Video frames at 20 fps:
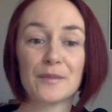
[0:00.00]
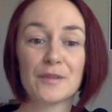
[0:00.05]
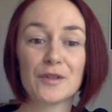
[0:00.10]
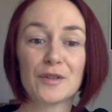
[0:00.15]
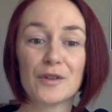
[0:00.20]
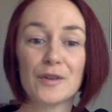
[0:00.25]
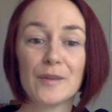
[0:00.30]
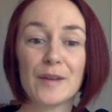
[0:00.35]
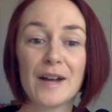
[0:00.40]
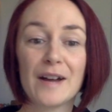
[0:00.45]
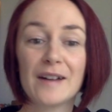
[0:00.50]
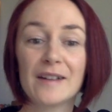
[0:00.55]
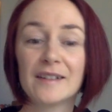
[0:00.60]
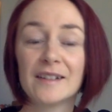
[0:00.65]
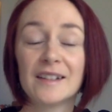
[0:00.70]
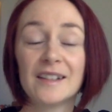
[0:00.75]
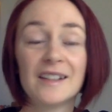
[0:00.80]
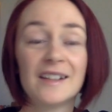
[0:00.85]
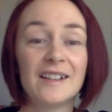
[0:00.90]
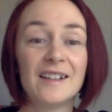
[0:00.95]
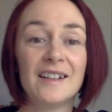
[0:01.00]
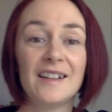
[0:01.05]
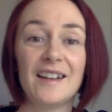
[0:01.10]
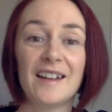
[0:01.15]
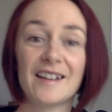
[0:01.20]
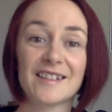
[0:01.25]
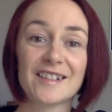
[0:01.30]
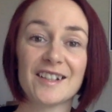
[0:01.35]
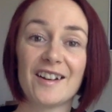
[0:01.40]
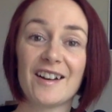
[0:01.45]
trauma,
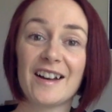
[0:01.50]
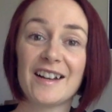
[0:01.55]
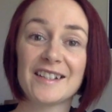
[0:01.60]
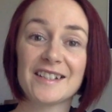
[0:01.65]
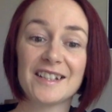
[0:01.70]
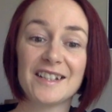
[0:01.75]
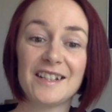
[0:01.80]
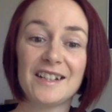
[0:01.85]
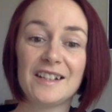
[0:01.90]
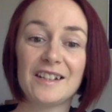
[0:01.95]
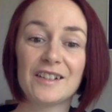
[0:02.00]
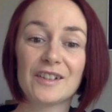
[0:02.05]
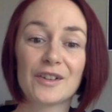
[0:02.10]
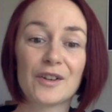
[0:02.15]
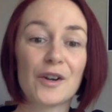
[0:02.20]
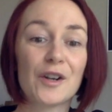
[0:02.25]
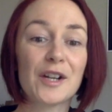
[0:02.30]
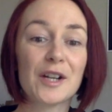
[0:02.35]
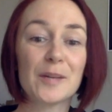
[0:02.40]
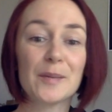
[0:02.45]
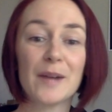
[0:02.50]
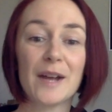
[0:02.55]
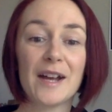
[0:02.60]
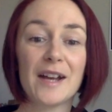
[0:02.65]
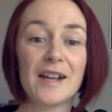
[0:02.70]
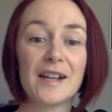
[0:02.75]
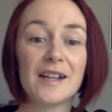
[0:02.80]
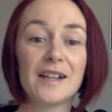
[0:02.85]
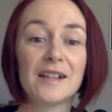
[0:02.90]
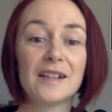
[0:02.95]
anxiety, chronic
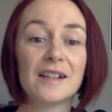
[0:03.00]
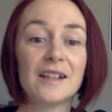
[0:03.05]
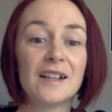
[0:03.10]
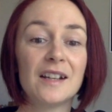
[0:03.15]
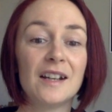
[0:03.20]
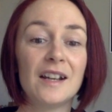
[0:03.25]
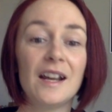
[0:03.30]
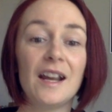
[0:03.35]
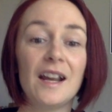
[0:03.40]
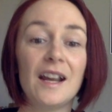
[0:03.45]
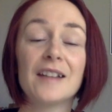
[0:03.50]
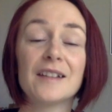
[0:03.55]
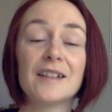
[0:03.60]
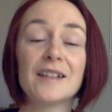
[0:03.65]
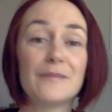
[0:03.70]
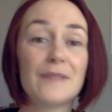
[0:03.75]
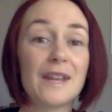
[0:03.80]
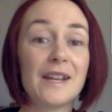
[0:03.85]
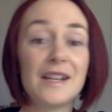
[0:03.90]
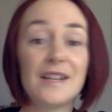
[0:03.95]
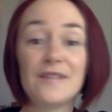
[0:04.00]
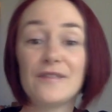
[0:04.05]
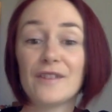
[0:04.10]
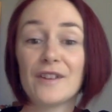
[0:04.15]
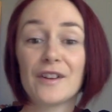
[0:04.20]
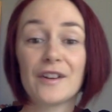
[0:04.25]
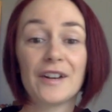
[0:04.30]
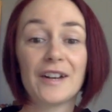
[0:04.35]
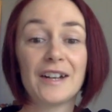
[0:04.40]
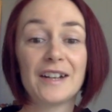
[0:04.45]
pain, and many
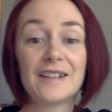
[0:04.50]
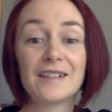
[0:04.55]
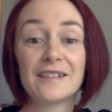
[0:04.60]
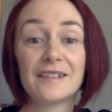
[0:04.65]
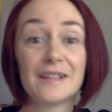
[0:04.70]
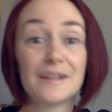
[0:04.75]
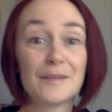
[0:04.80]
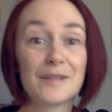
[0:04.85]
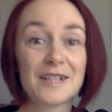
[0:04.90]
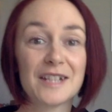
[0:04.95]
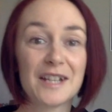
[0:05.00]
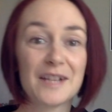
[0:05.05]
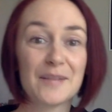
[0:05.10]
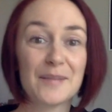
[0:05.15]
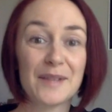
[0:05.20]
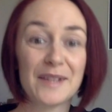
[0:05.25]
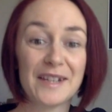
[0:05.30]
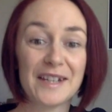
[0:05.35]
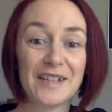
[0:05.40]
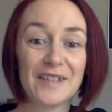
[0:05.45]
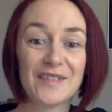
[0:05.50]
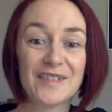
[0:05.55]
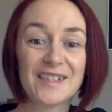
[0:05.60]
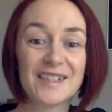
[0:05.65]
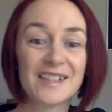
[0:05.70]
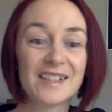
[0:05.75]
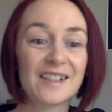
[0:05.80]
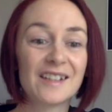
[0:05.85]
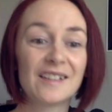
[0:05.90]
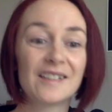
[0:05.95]
varied limiting beliefs,
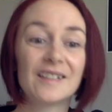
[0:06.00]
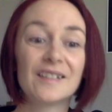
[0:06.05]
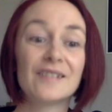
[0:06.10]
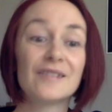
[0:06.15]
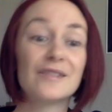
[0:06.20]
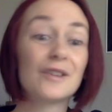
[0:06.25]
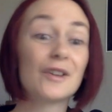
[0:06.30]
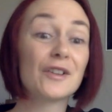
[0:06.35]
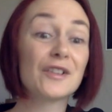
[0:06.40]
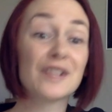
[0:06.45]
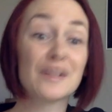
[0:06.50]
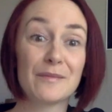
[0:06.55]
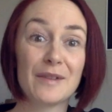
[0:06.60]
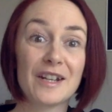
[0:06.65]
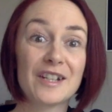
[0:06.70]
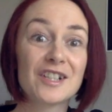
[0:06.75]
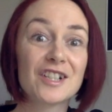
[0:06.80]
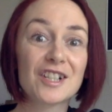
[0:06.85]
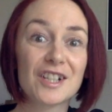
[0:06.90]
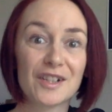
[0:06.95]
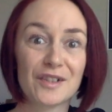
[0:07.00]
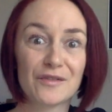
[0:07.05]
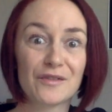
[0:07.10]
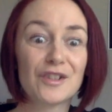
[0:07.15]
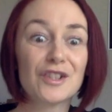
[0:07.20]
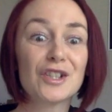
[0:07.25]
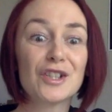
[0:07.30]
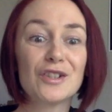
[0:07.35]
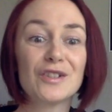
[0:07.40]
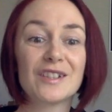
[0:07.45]
not to mention
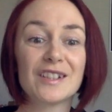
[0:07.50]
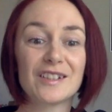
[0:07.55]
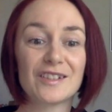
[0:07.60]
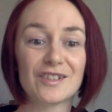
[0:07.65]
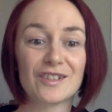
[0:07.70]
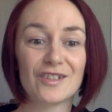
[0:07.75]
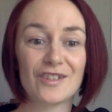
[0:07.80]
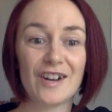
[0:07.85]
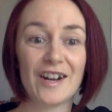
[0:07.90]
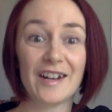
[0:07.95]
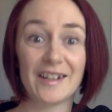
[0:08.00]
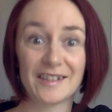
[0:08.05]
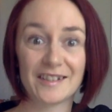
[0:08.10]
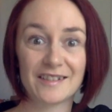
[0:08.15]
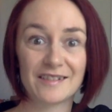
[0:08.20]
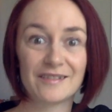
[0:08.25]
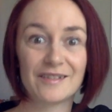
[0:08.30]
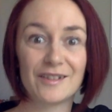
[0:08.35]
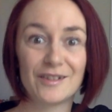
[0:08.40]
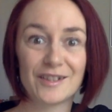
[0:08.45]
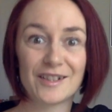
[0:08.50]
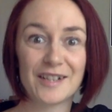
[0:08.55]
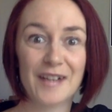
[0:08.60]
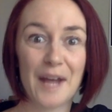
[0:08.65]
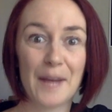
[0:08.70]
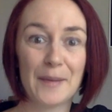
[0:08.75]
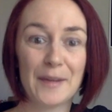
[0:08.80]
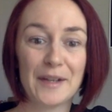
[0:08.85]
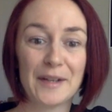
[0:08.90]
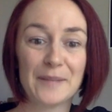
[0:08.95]
reducing stress using
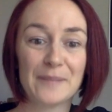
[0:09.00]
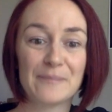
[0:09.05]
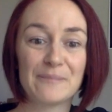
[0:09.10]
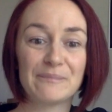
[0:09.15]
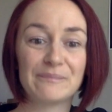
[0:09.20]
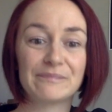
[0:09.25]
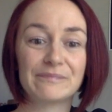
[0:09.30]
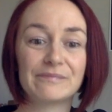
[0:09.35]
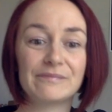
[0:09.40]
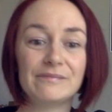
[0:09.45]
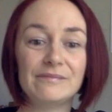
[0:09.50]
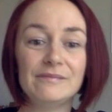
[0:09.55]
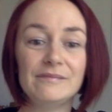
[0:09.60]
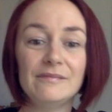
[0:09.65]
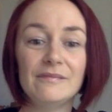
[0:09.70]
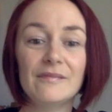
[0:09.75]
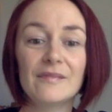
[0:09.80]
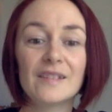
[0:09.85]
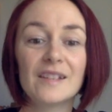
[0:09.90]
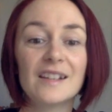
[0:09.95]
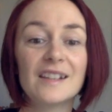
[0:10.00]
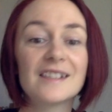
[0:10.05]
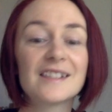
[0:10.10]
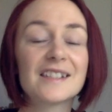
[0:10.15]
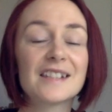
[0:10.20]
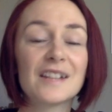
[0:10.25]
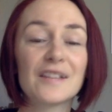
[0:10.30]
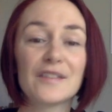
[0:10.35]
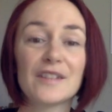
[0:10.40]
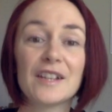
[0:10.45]
tapping. It's
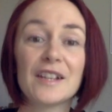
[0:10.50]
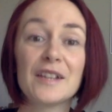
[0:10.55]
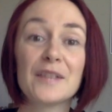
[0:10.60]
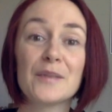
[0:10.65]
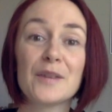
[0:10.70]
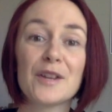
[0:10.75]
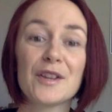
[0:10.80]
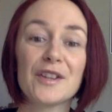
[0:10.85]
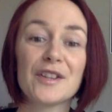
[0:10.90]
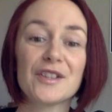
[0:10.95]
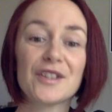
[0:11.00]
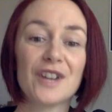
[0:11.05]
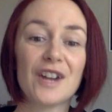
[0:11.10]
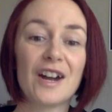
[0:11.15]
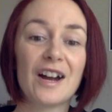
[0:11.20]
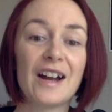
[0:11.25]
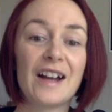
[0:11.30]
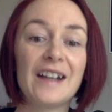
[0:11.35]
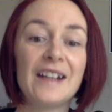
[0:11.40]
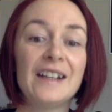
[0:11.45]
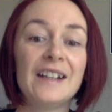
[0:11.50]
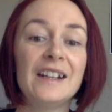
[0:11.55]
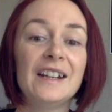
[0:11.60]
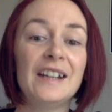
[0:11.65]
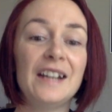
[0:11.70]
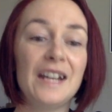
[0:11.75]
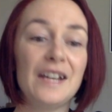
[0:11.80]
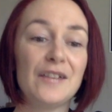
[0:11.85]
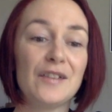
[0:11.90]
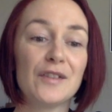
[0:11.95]
definitely worth a try
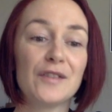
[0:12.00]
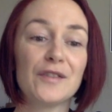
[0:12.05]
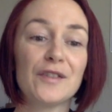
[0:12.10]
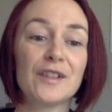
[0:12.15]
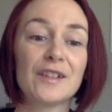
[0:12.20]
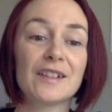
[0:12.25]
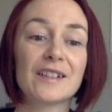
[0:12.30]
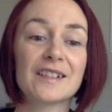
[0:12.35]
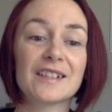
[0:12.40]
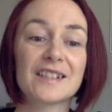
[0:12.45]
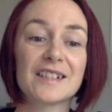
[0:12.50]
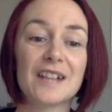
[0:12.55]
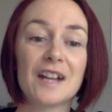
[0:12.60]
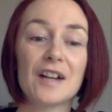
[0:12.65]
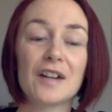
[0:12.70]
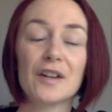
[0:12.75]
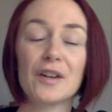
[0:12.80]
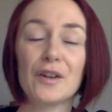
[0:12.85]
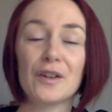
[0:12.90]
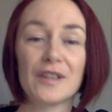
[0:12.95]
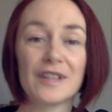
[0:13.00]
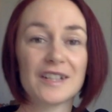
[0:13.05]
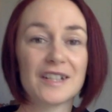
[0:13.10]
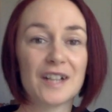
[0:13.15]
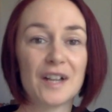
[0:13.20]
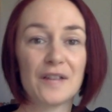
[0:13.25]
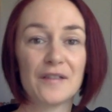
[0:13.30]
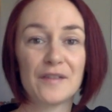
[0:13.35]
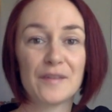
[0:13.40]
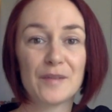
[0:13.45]
if you're feeling stuck on a
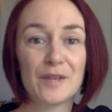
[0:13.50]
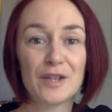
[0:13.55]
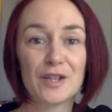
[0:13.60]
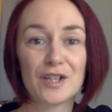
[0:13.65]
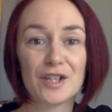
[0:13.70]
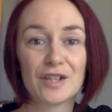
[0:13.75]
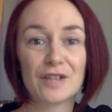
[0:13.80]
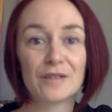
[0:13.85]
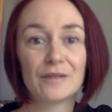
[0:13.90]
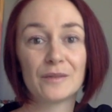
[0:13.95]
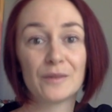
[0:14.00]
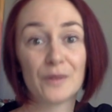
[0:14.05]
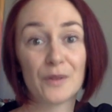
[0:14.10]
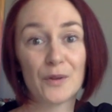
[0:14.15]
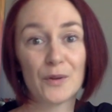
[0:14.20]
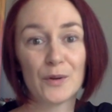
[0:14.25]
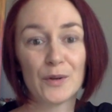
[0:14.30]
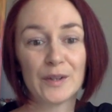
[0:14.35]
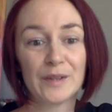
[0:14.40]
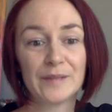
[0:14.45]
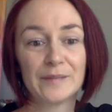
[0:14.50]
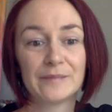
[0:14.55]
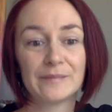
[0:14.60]
tough emotion or thought.